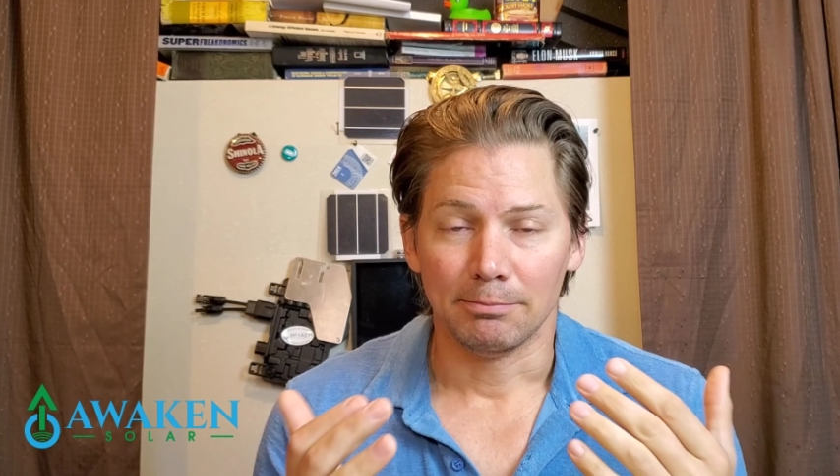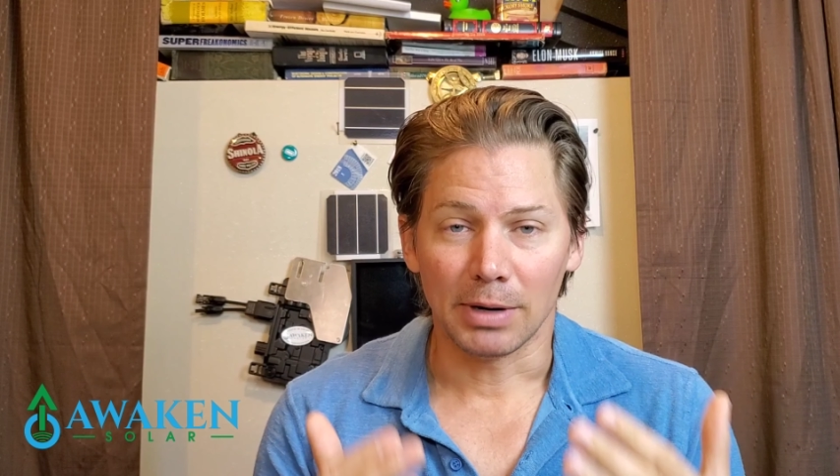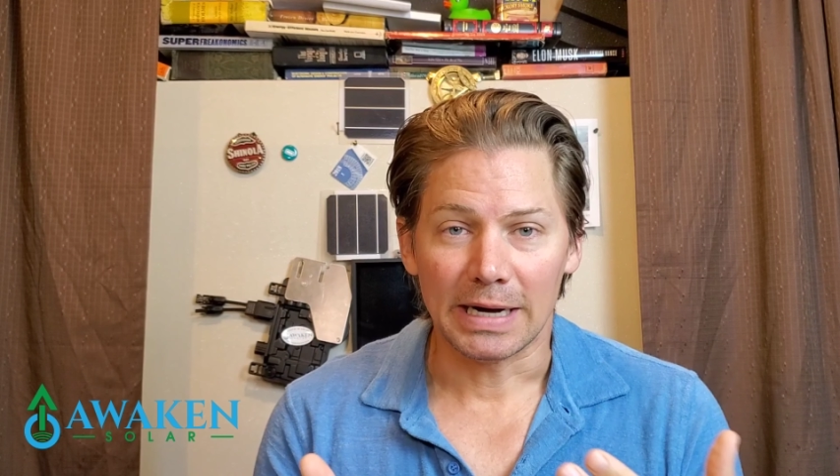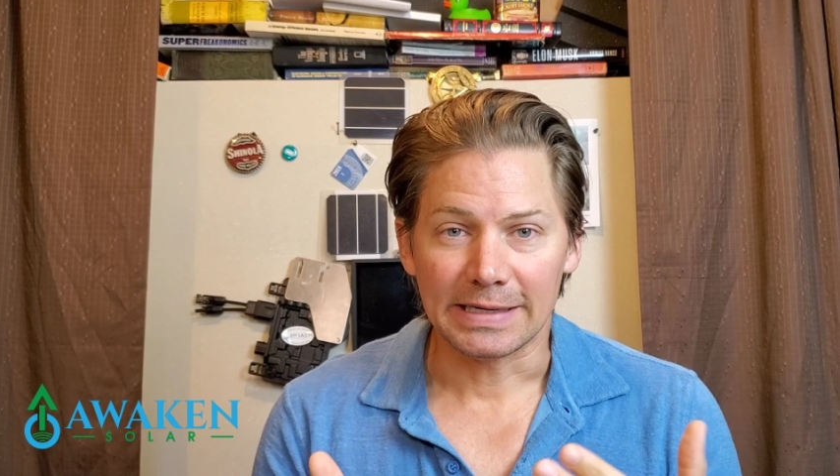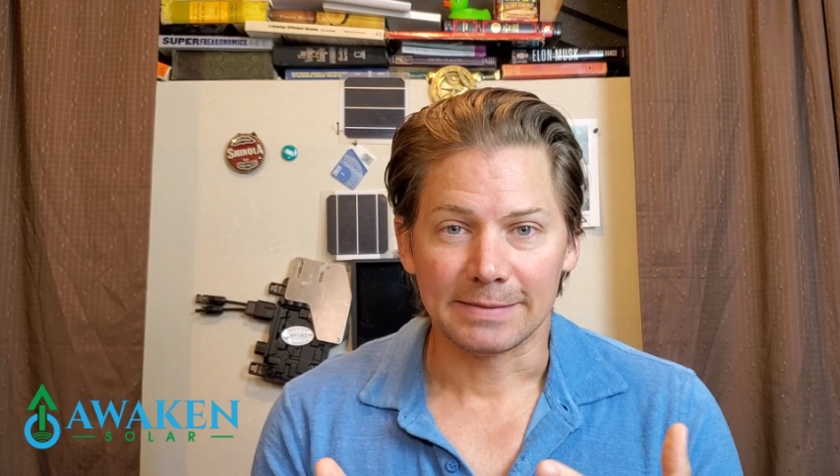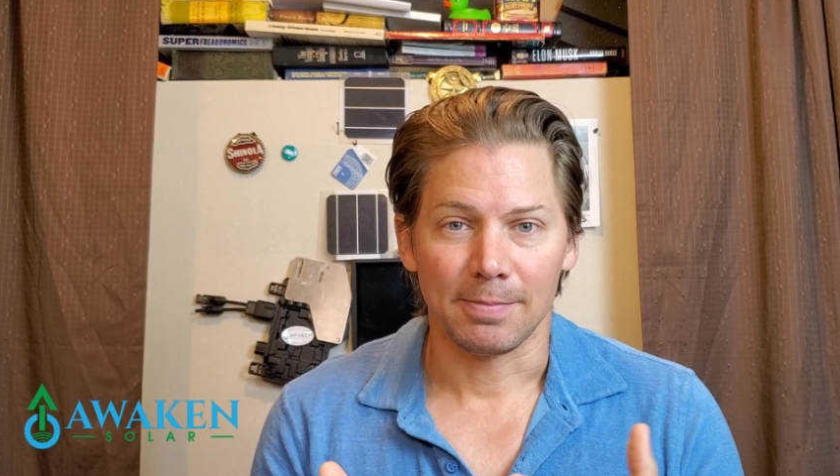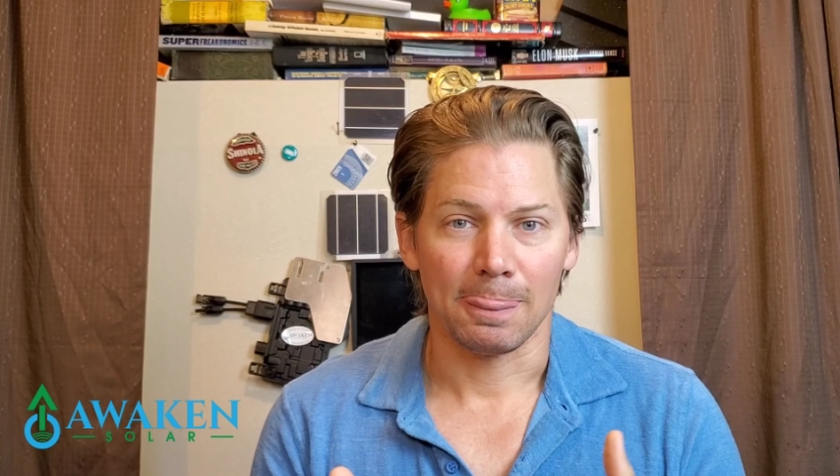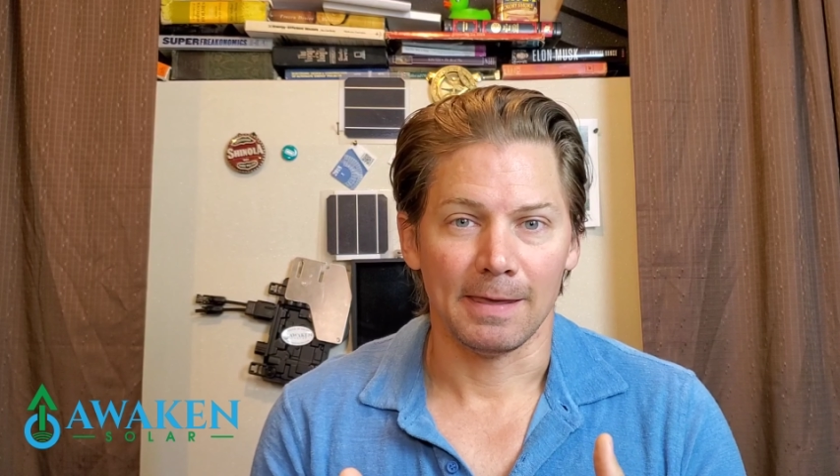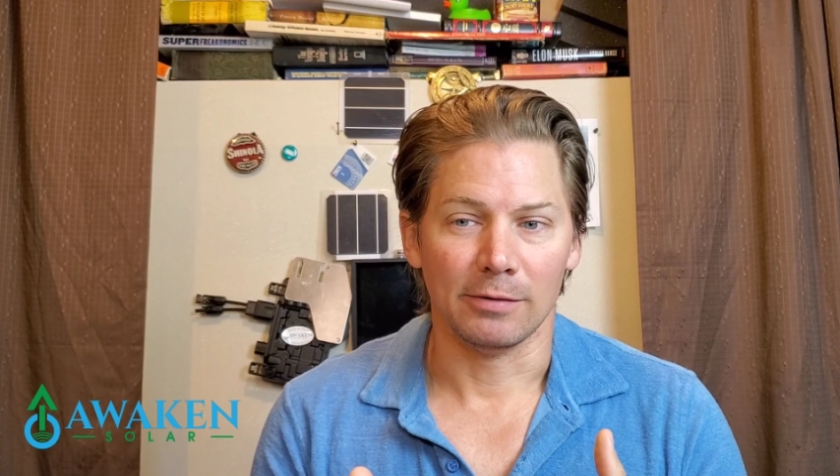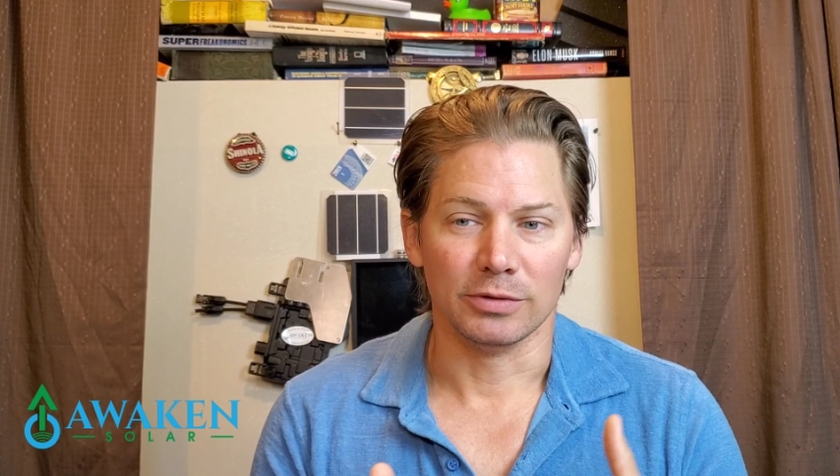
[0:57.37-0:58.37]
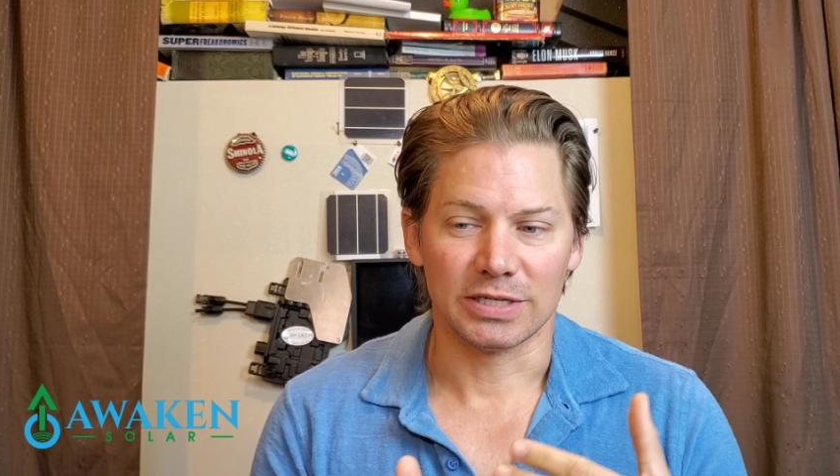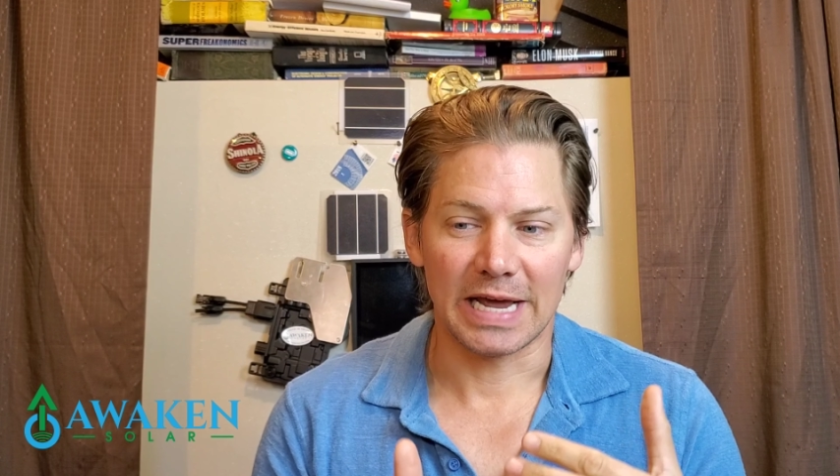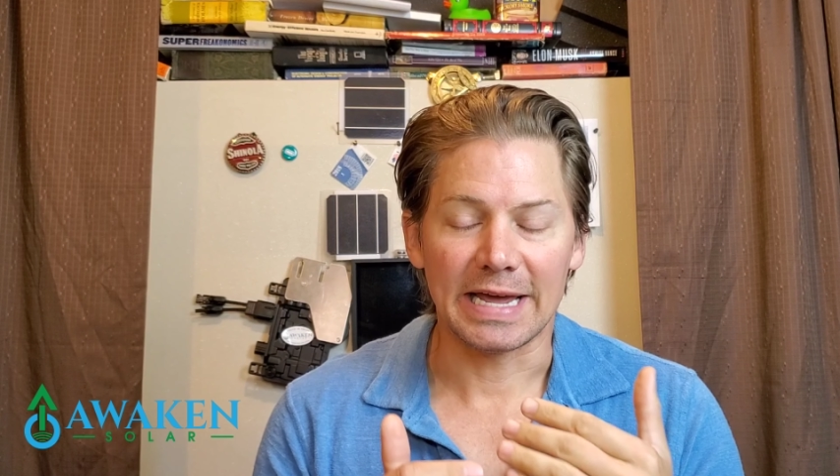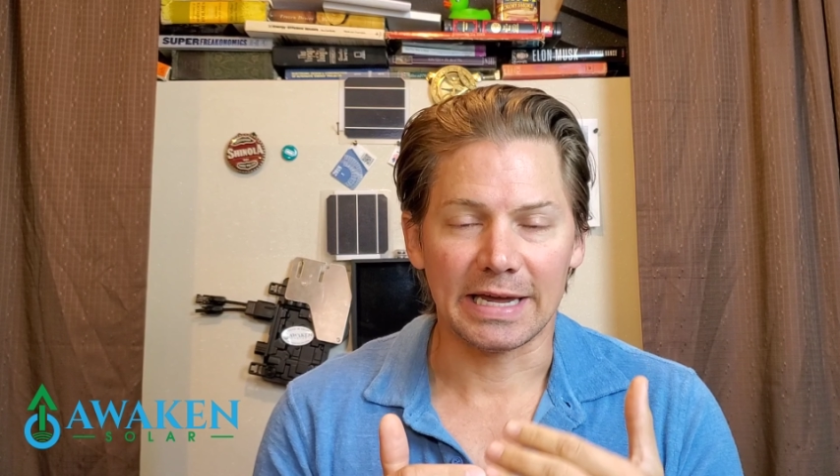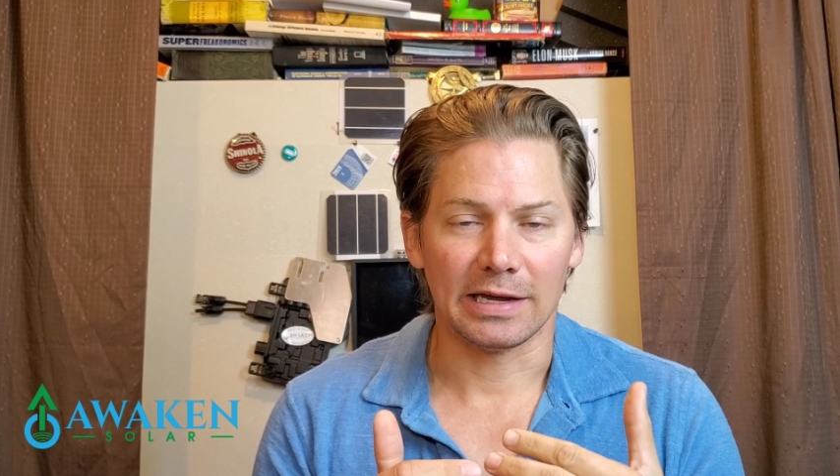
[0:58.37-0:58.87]
but it was
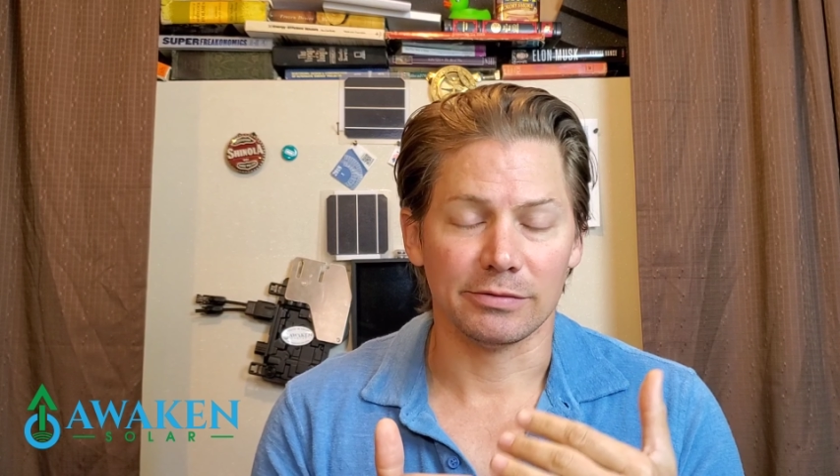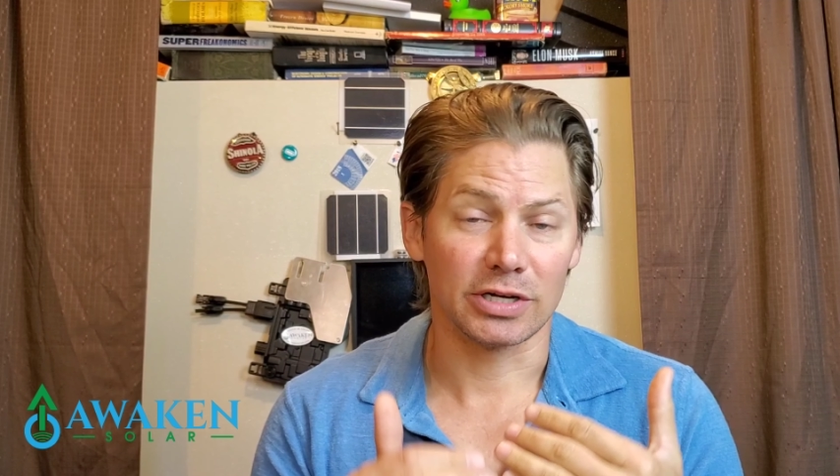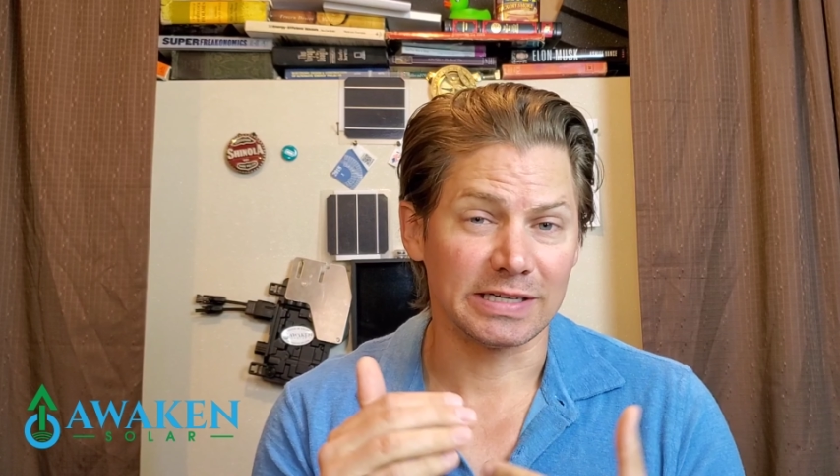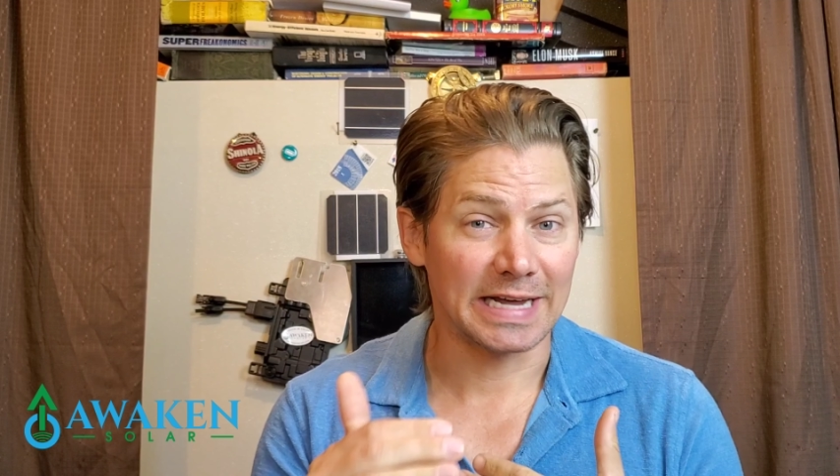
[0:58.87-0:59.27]
going to